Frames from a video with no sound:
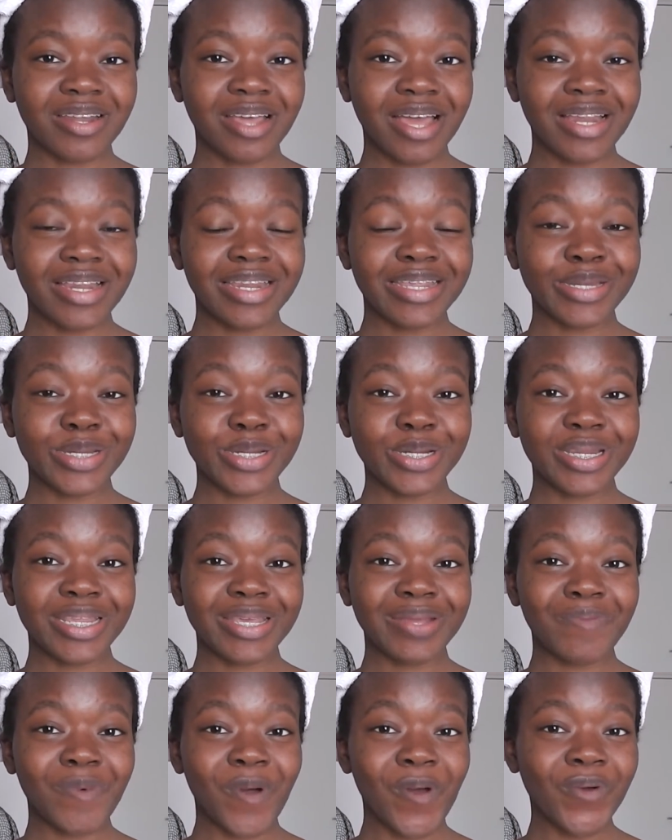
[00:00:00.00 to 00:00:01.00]
I
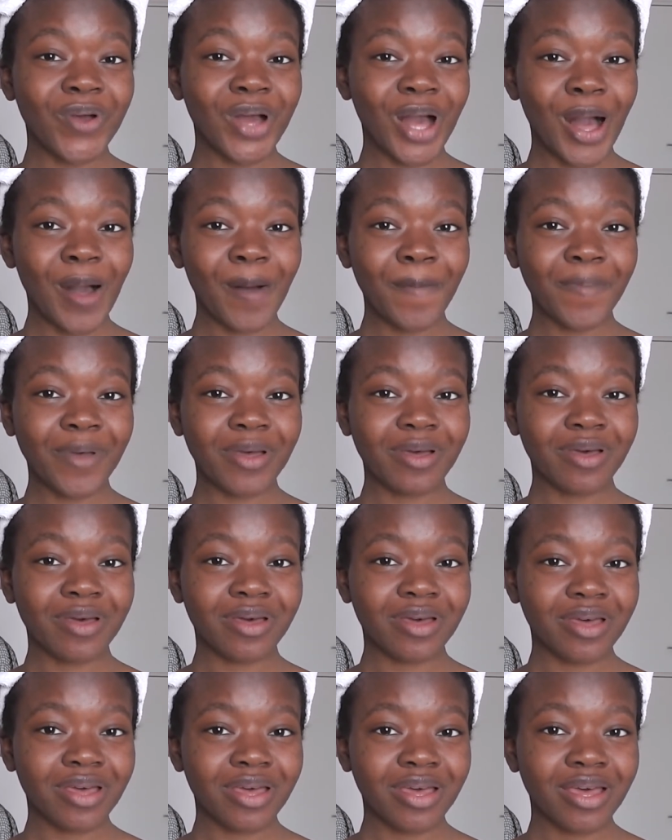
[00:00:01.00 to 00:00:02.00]
literally woke up,
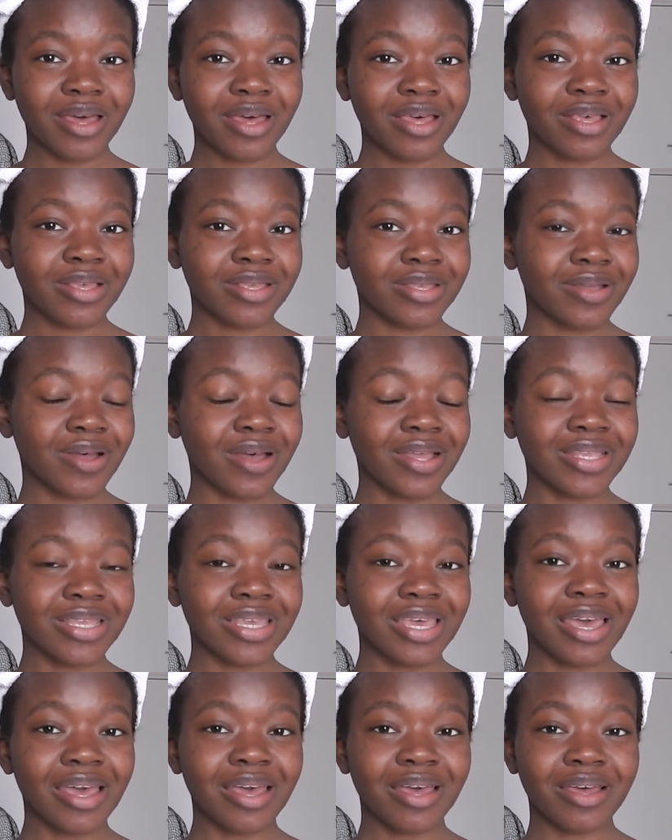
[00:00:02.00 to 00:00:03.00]
started
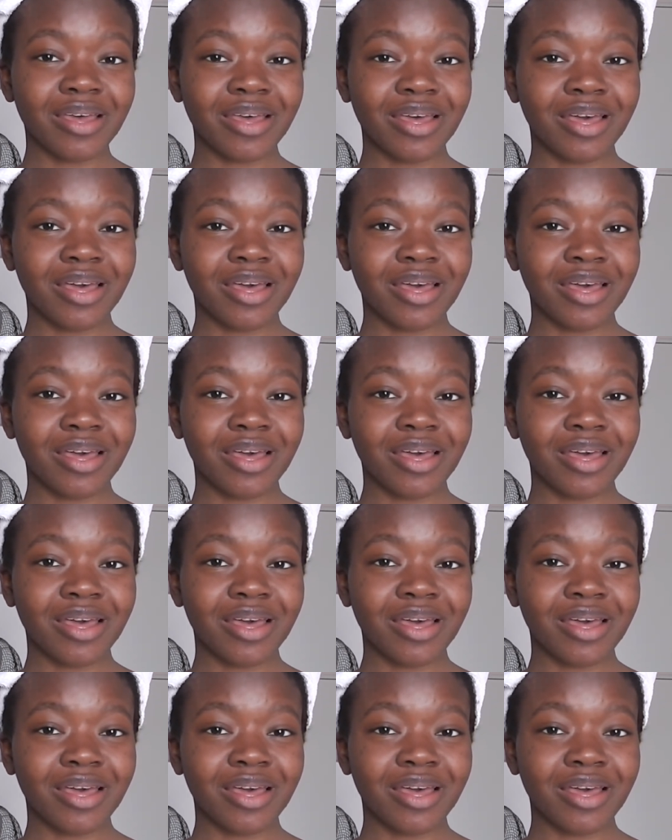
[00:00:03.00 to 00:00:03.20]
to get,